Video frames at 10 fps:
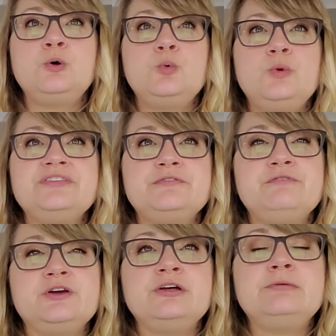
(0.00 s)
with a
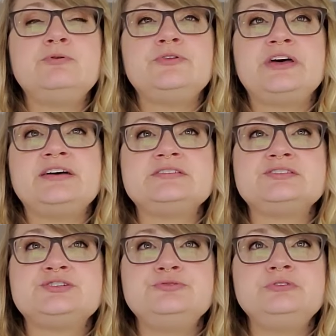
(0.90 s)
variable that has
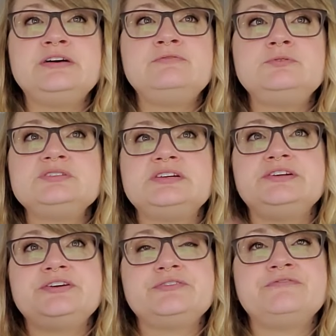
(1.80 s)
2 levels and
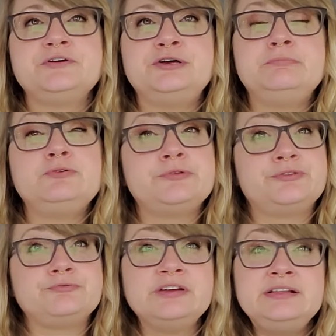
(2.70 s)
another variable with
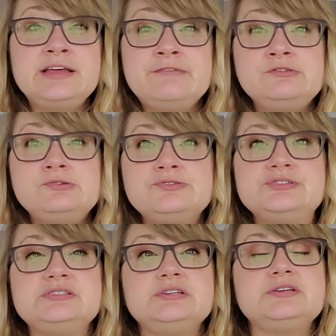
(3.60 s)
3 levels.